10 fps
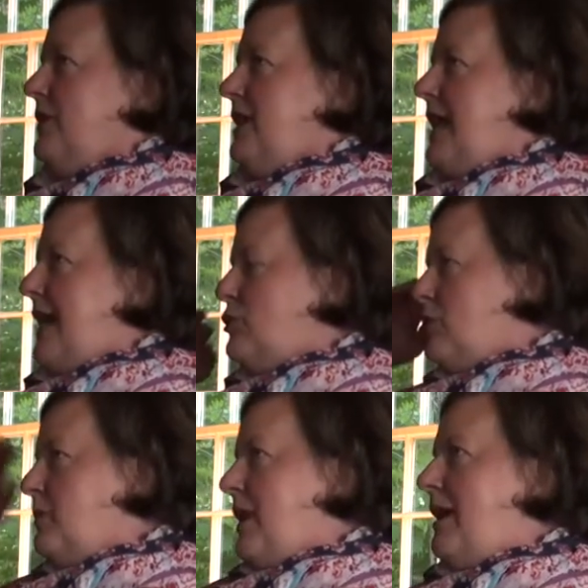the
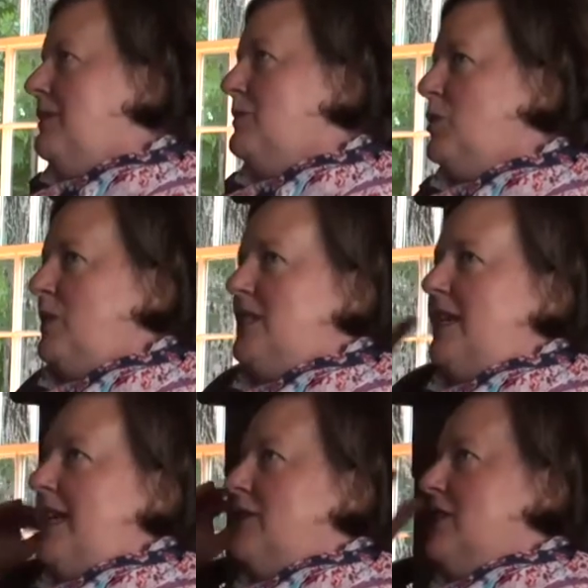natural problems we
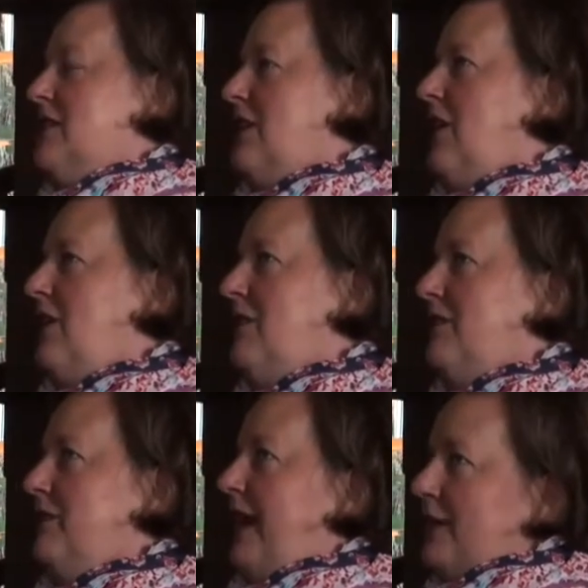set out to solve
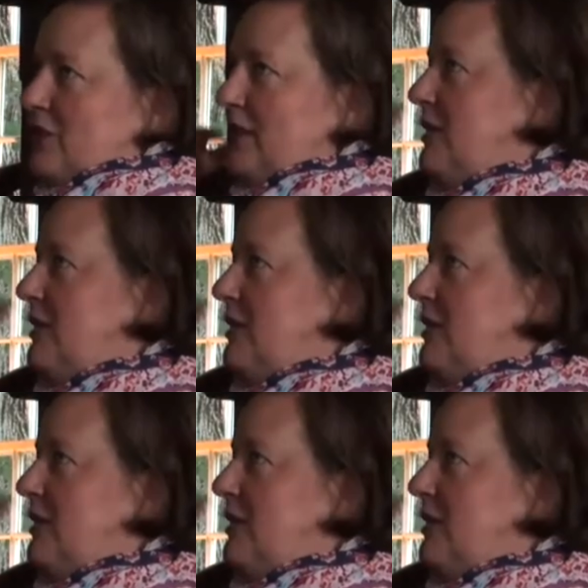actually